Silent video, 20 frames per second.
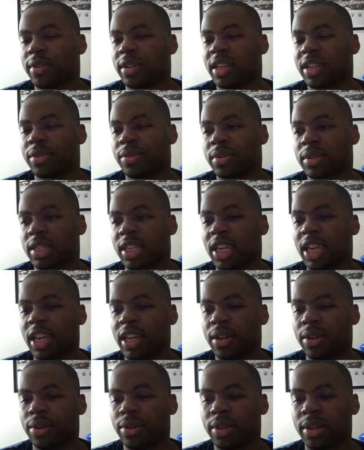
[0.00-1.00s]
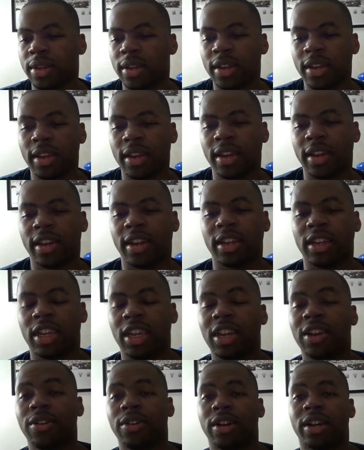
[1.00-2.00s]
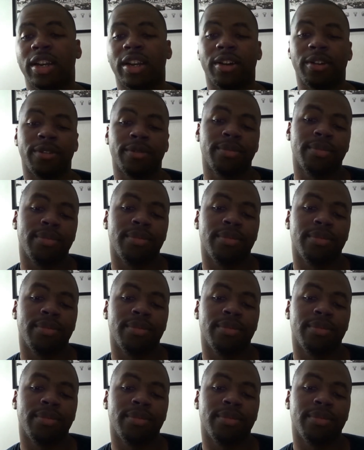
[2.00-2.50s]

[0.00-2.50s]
when he was killed a year ago.